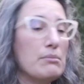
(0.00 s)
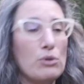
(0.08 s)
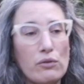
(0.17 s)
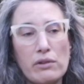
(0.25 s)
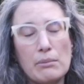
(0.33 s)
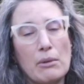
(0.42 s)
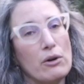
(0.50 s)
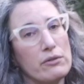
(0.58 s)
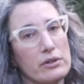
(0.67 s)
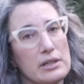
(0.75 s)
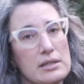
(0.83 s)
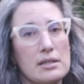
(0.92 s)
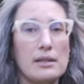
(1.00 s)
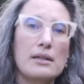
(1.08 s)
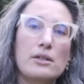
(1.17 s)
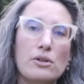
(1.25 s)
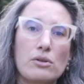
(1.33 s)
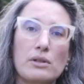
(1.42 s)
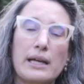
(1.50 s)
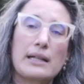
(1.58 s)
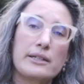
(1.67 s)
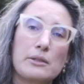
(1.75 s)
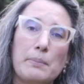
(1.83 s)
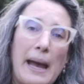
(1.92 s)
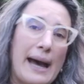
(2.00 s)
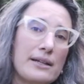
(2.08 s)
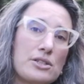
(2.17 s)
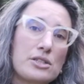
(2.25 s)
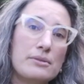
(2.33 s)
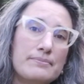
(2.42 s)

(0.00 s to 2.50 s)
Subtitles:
move them over into the newly cleared patch.